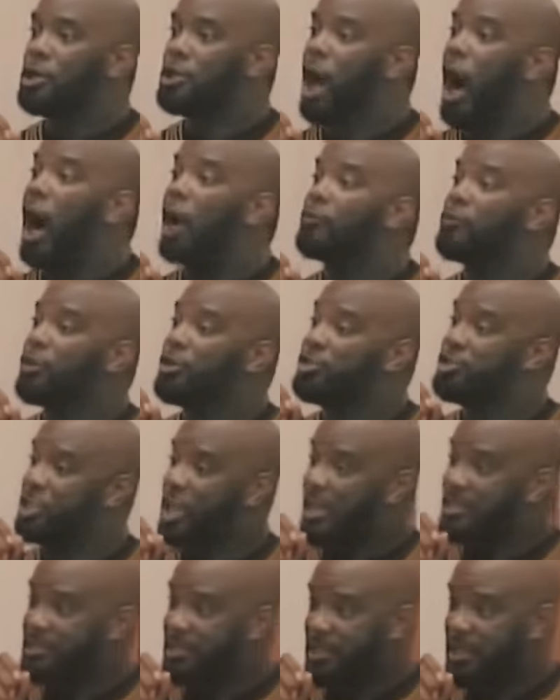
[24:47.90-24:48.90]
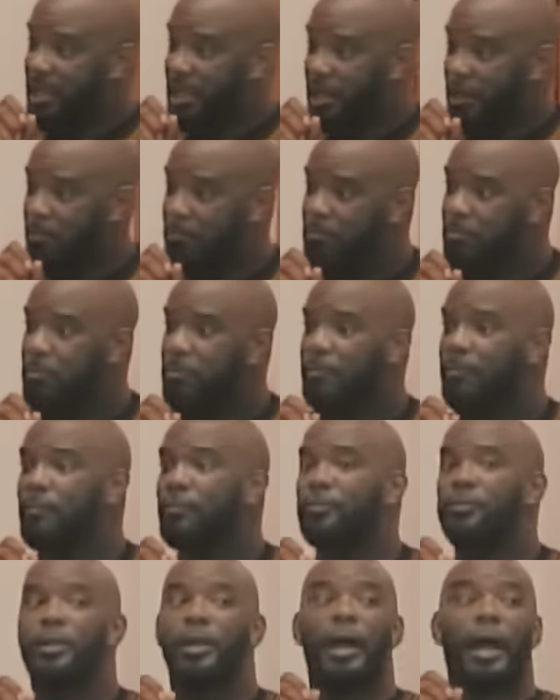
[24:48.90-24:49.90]
God rejected him
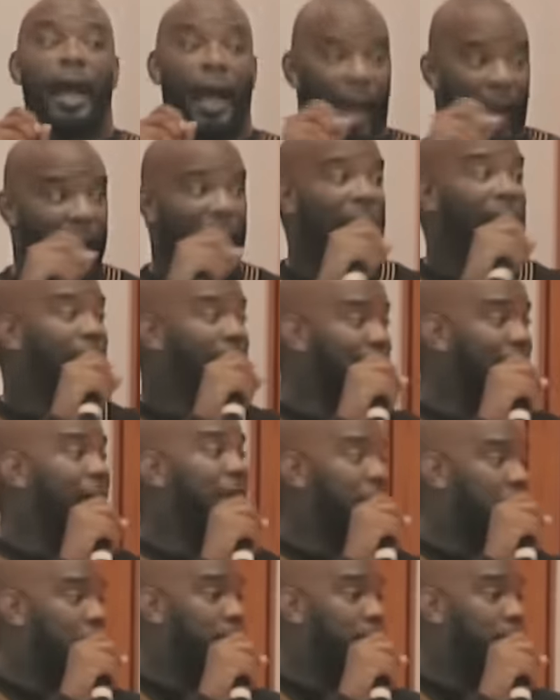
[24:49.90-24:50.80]
and let